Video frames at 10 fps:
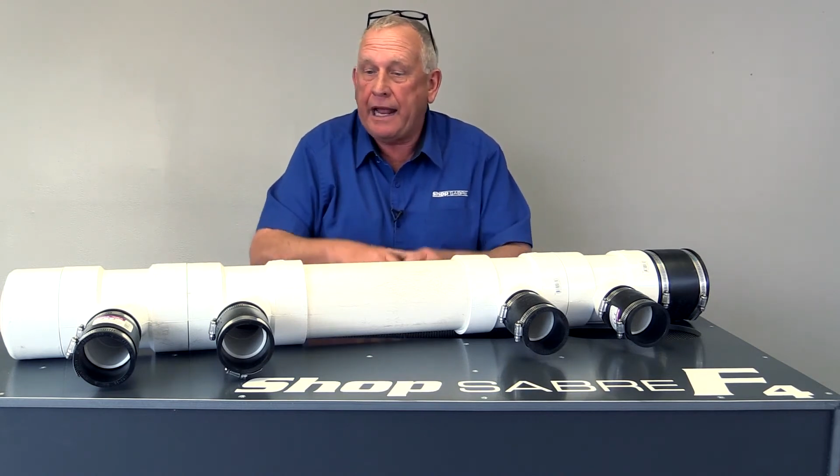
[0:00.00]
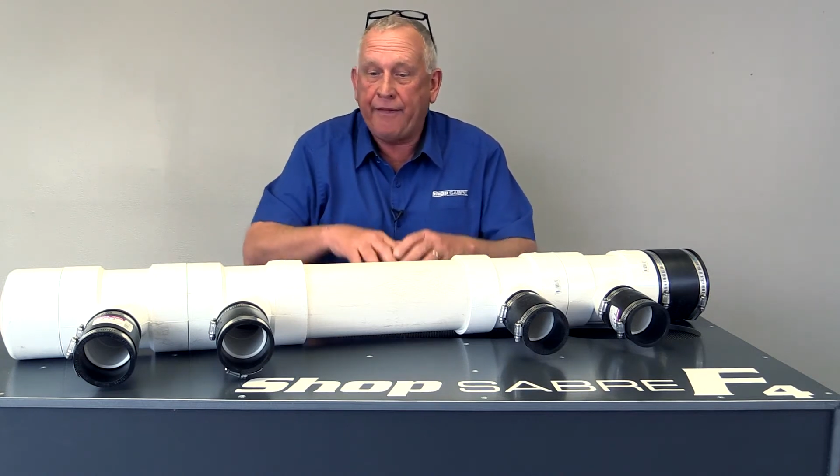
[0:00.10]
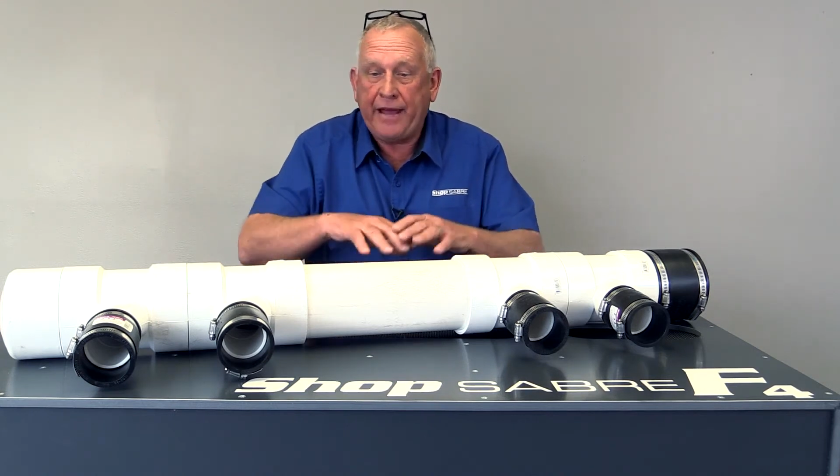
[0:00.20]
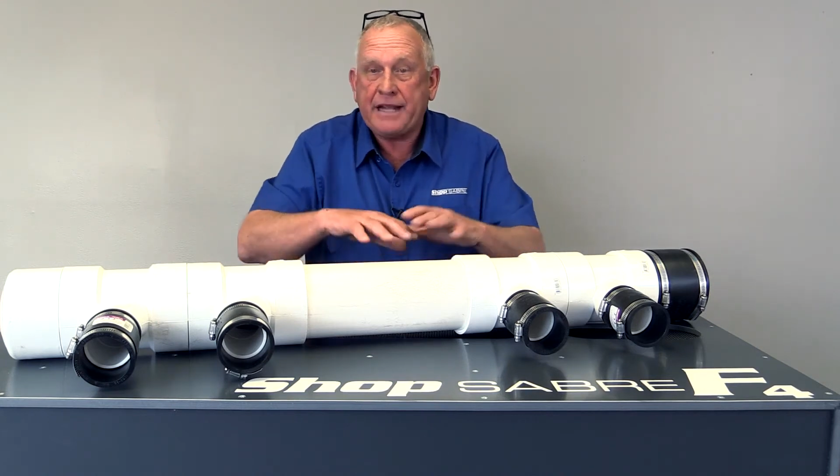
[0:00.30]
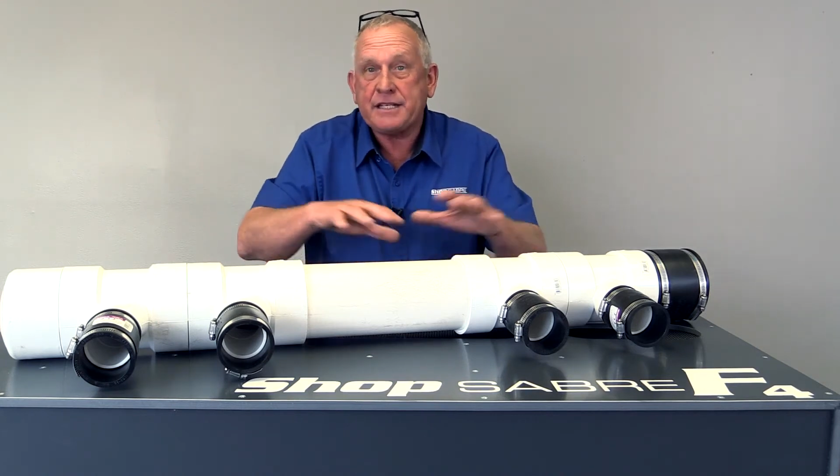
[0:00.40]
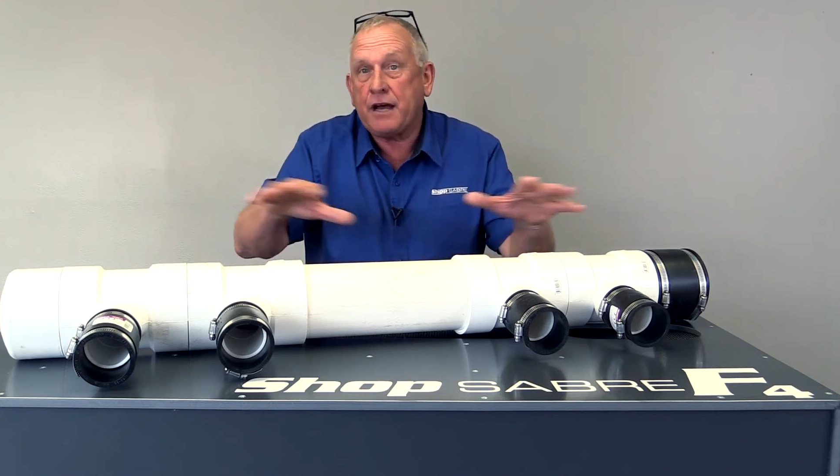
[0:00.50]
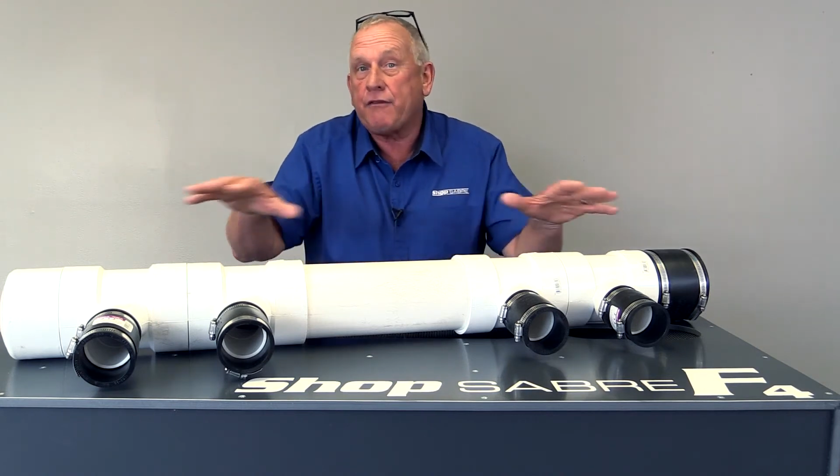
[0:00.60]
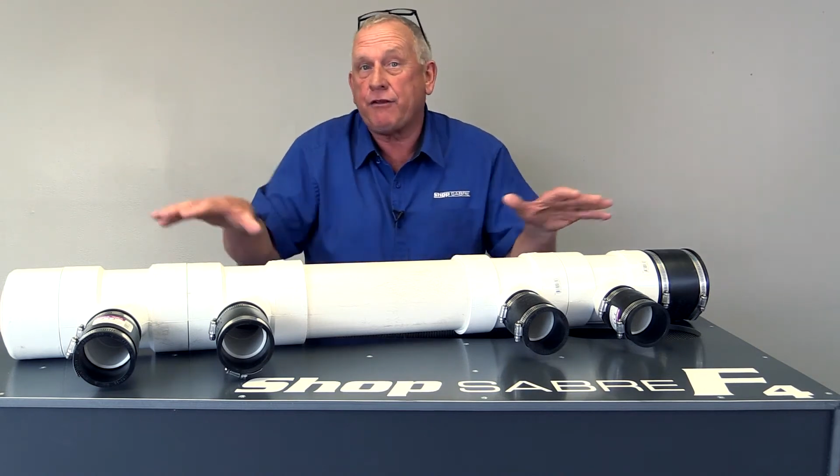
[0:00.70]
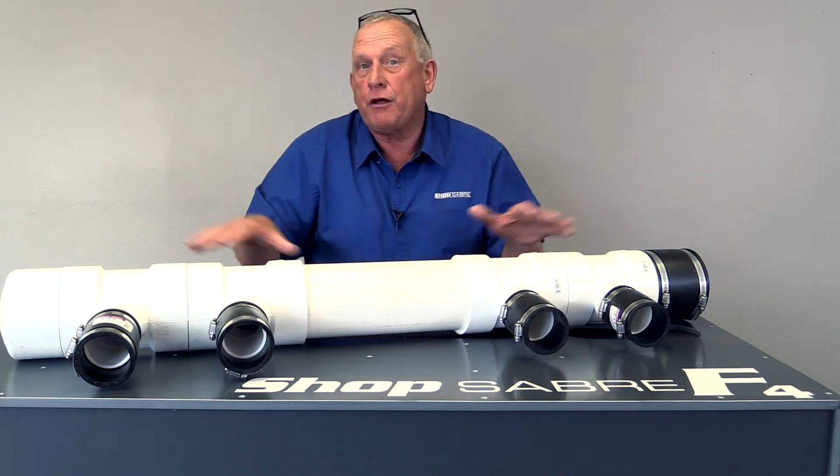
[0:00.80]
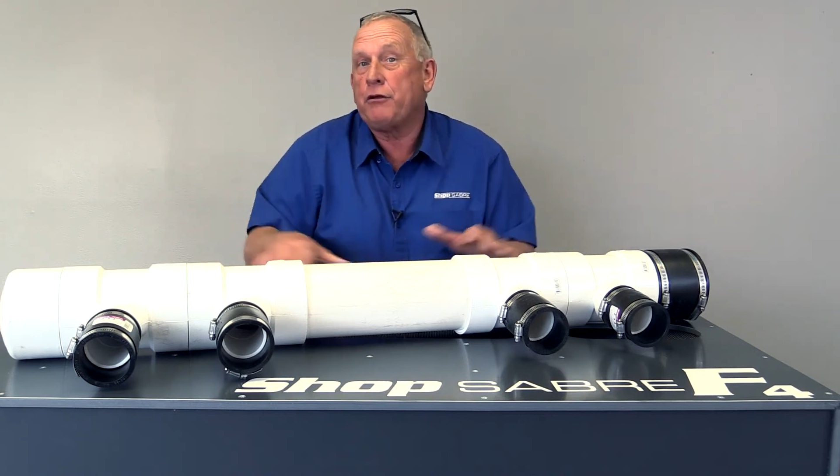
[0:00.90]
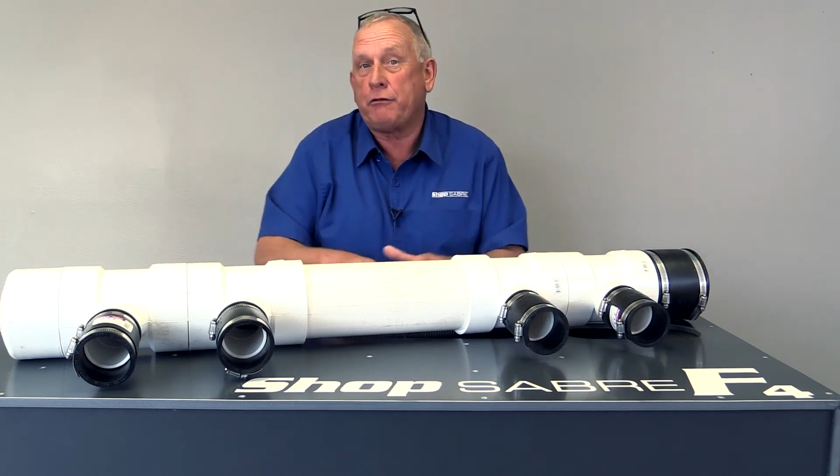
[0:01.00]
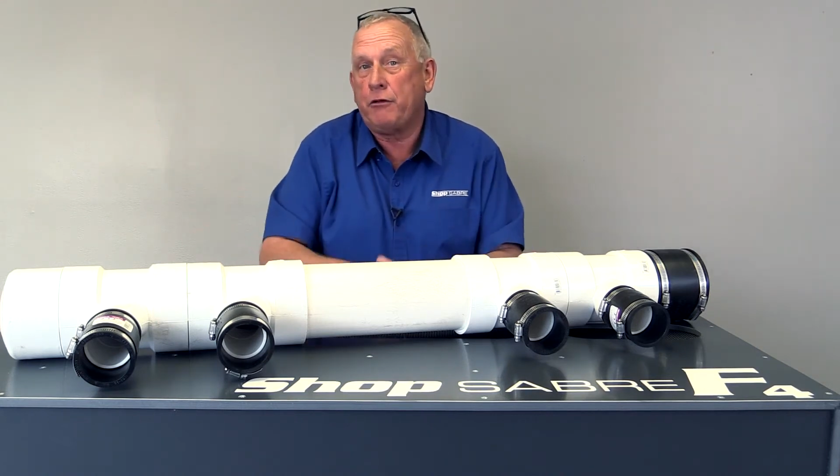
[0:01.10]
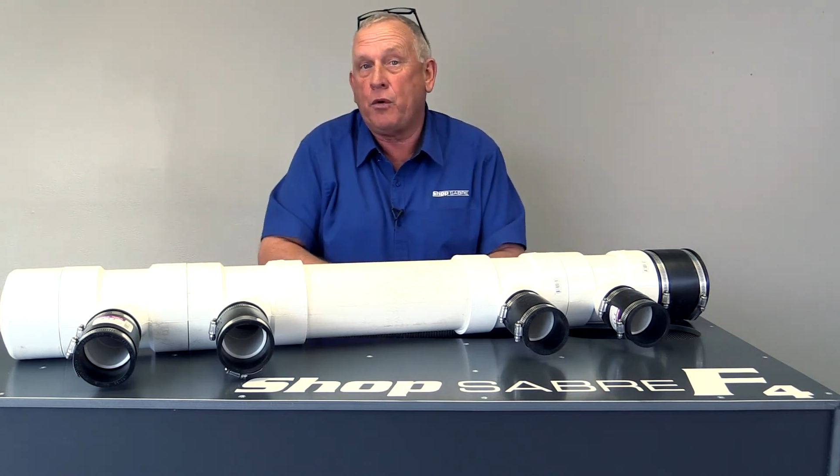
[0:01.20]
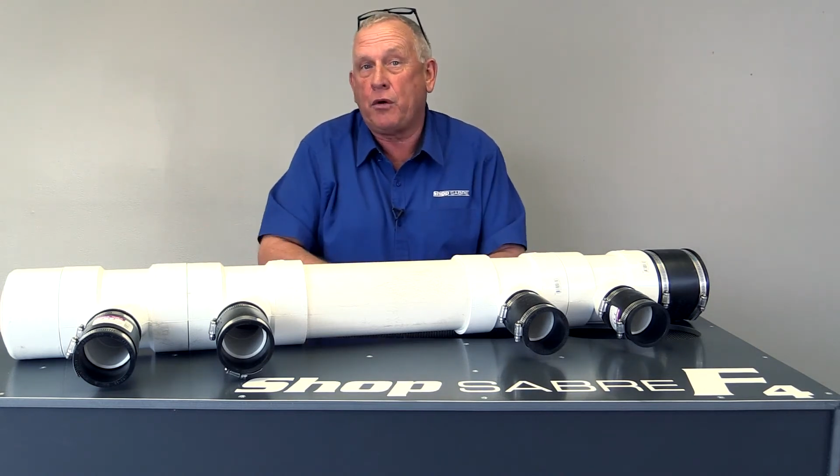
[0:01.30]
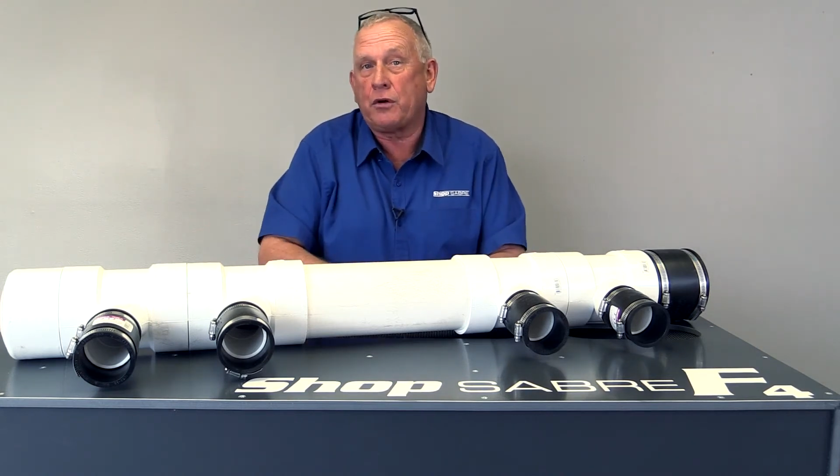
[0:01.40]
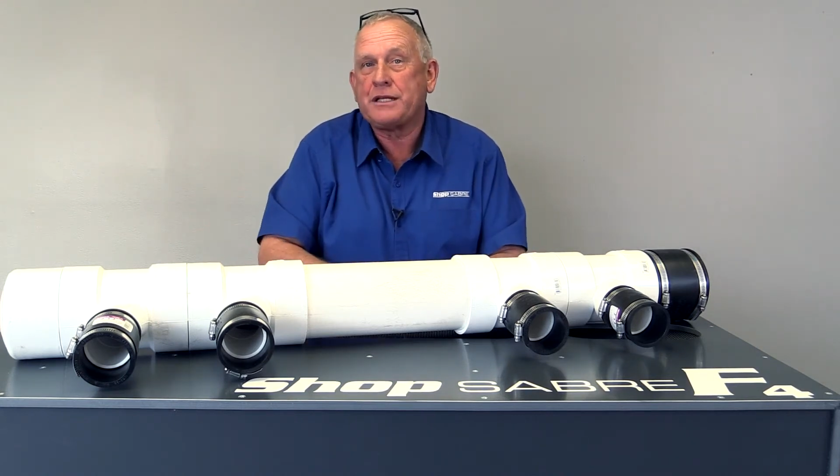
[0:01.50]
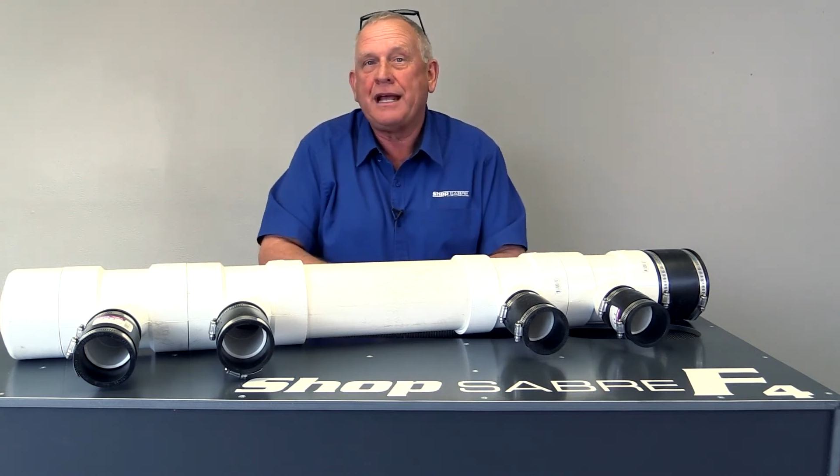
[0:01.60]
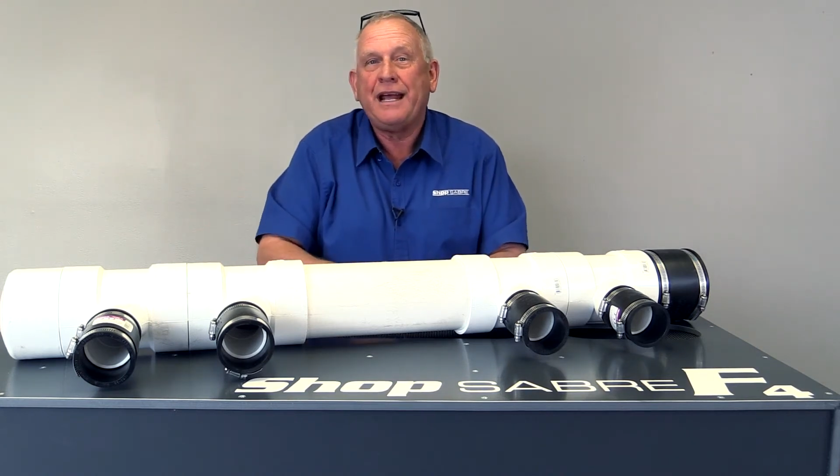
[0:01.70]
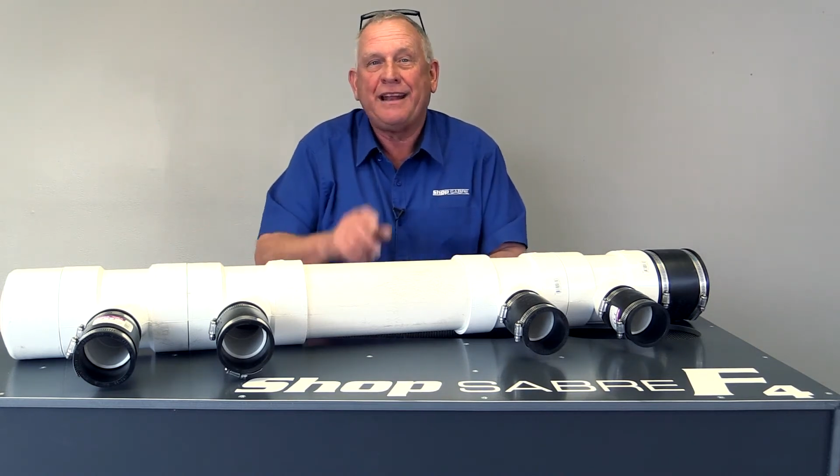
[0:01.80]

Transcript: And that's how flow through works.